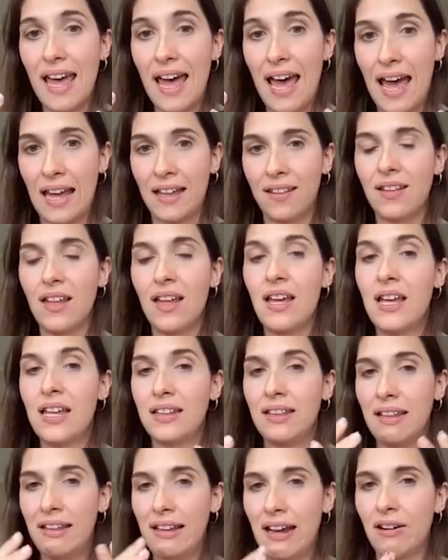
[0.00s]
and
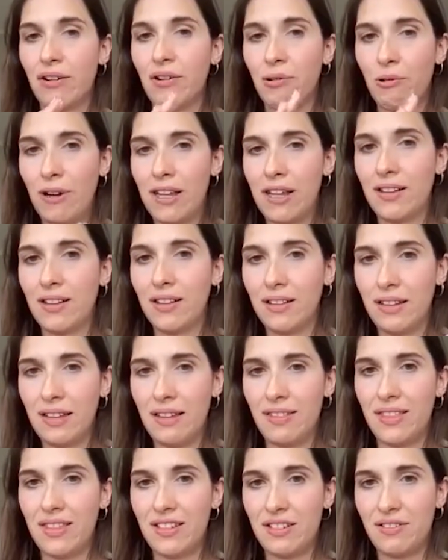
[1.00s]
they are great
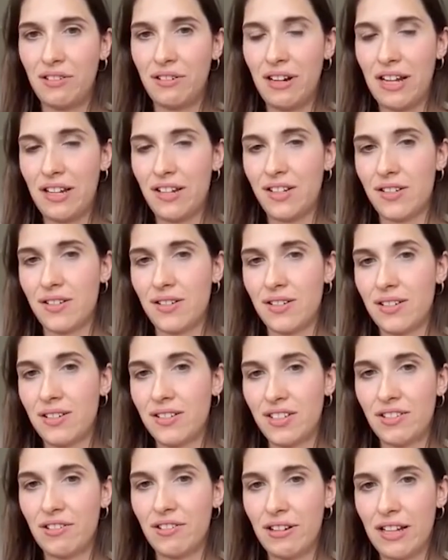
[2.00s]
lead
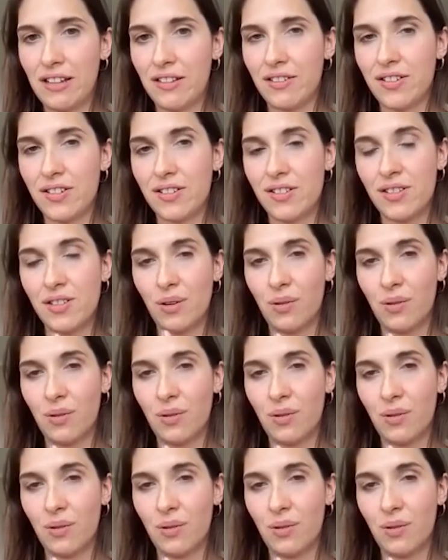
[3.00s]
generators.